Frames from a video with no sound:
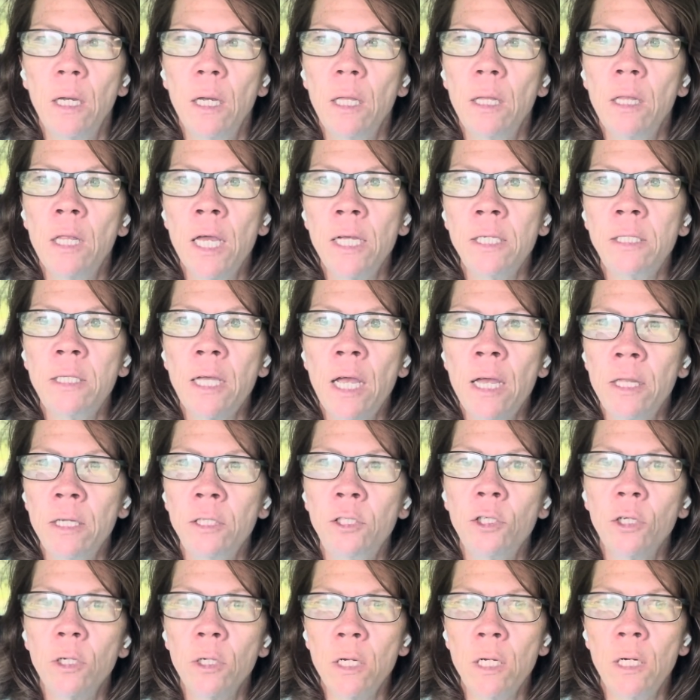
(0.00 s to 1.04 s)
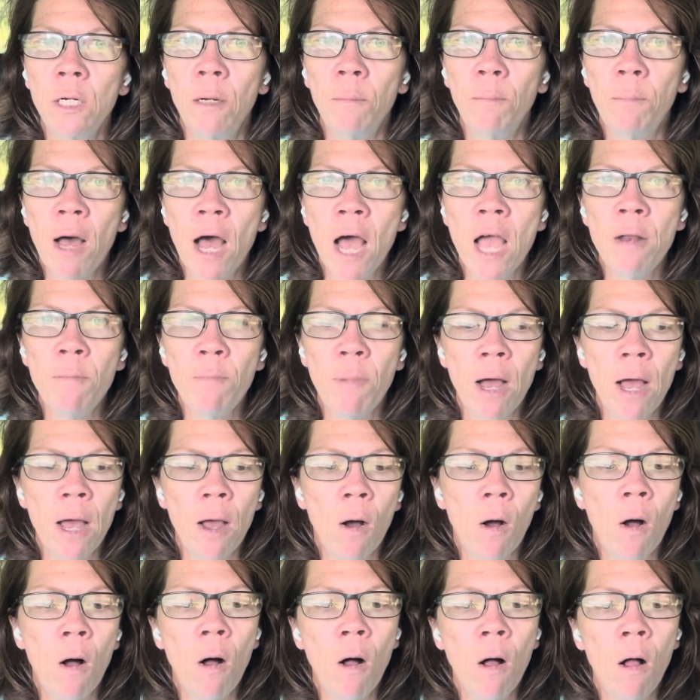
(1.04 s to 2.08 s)
they say that you're going to abide by
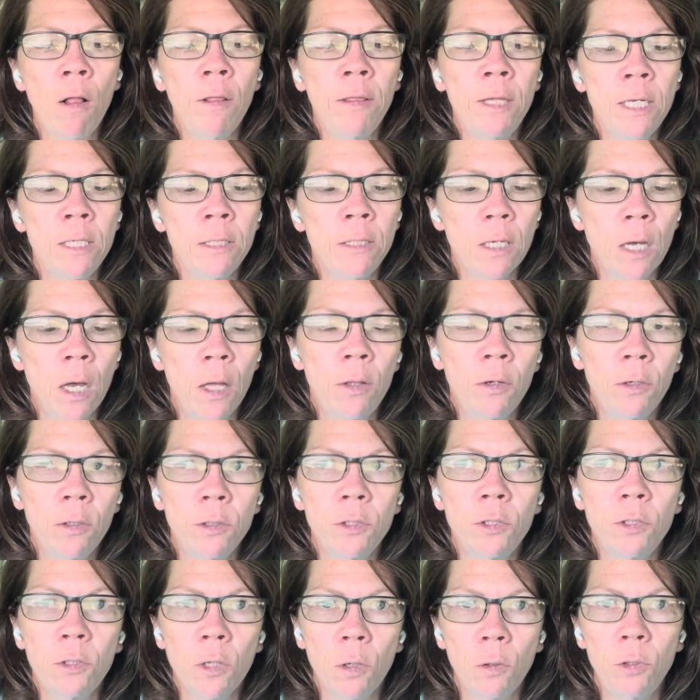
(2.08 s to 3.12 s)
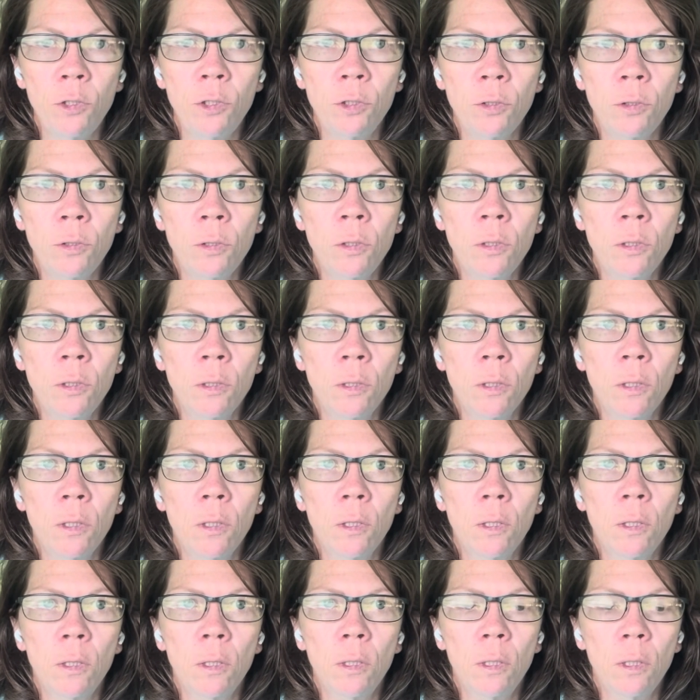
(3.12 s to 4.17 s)
all these other social
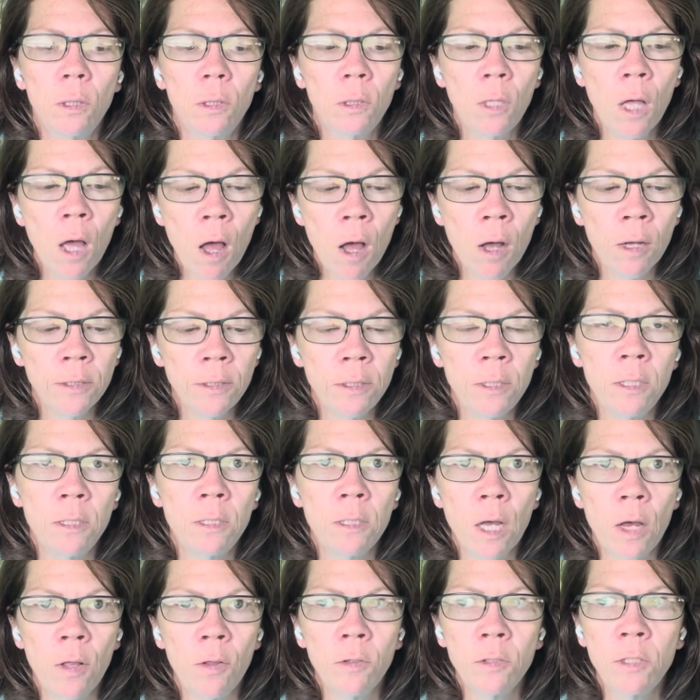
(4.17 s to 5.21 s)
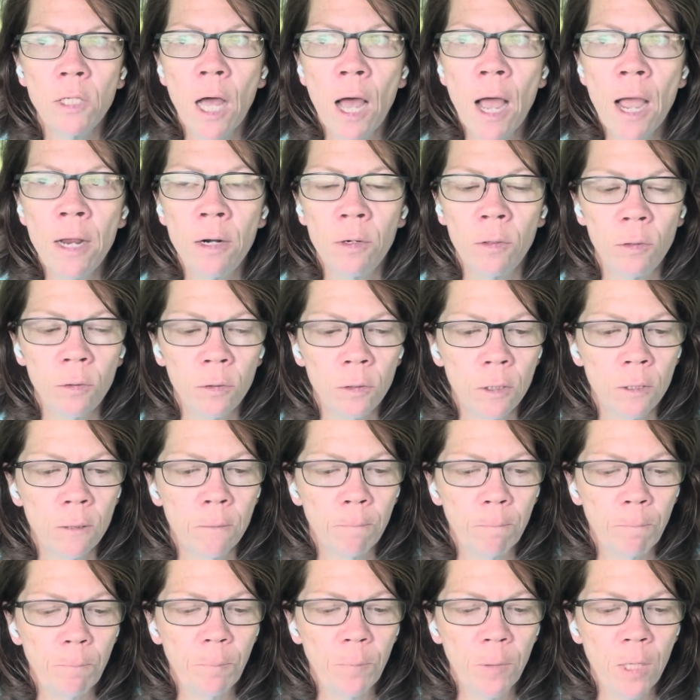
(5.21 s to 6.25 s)
laws, these other titles.
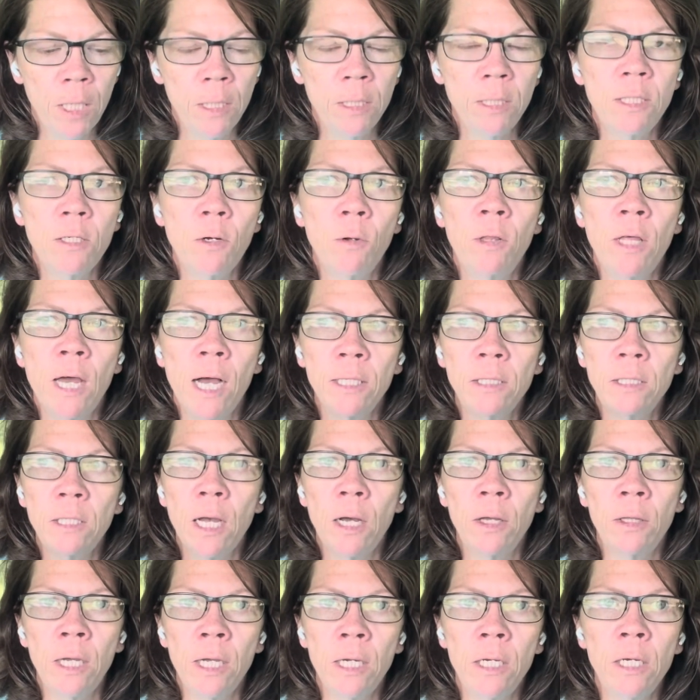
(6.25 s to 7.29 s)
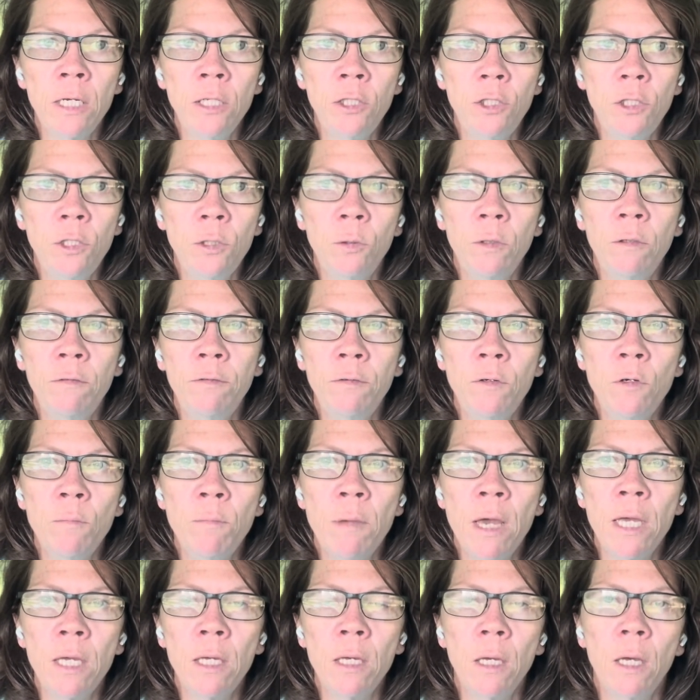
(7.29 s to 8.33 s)
And so that's how they get you. If
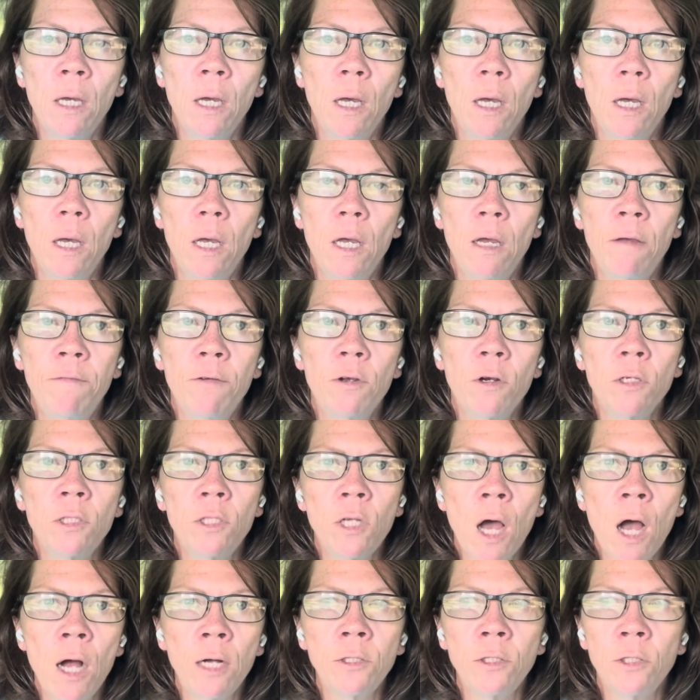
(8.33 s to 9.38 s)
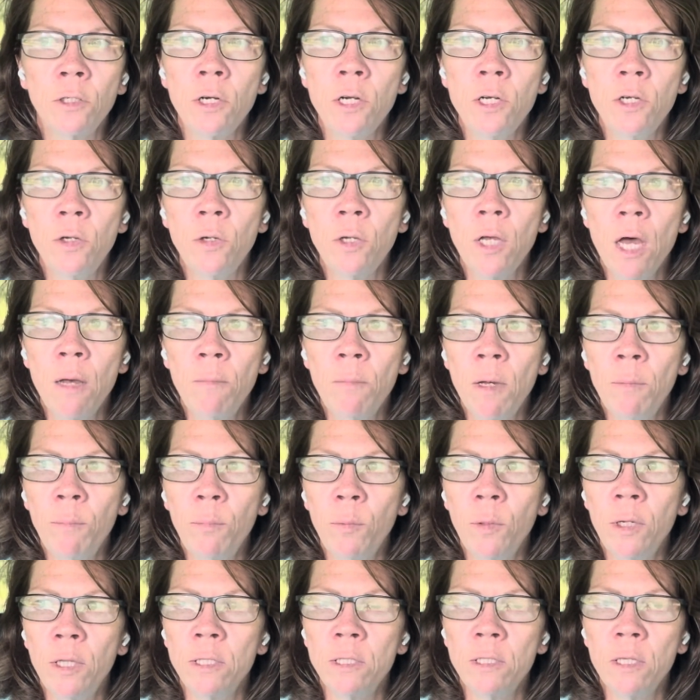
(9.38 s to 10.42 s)
you're a doctor and you come up
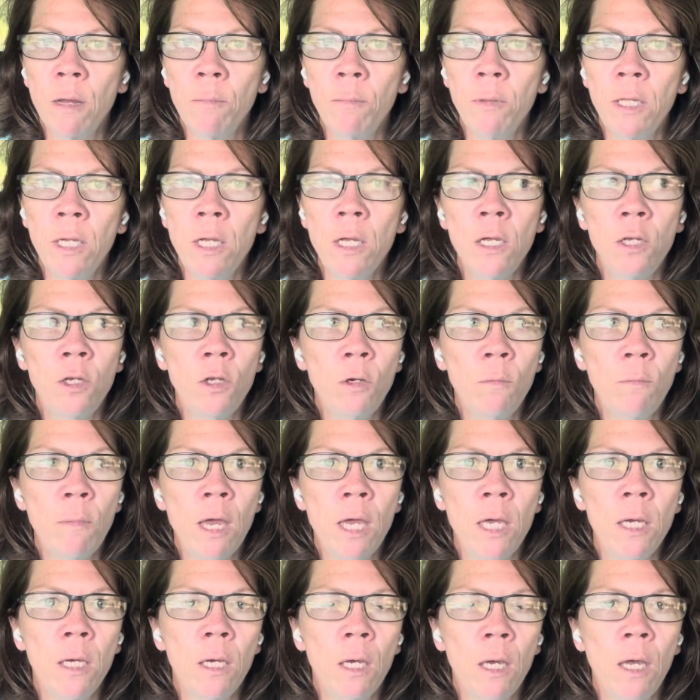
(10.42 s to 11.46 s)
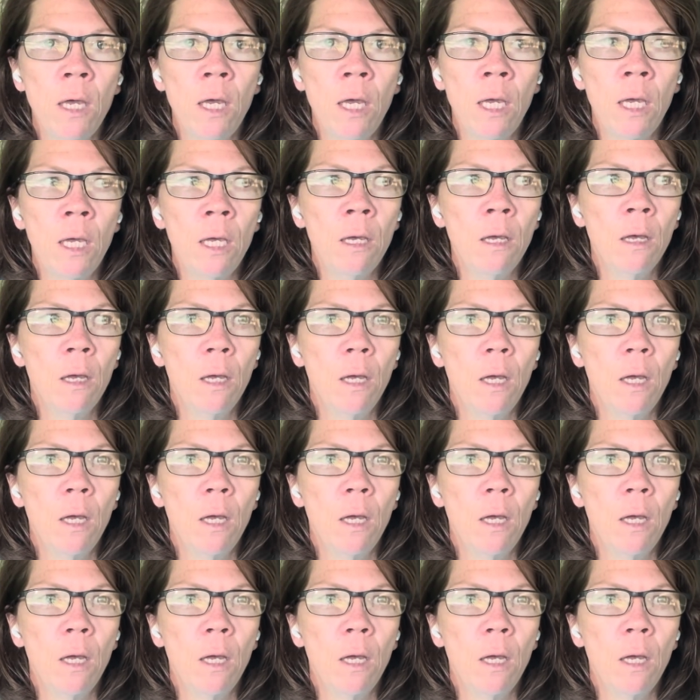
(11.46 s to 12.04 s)
with something and you make a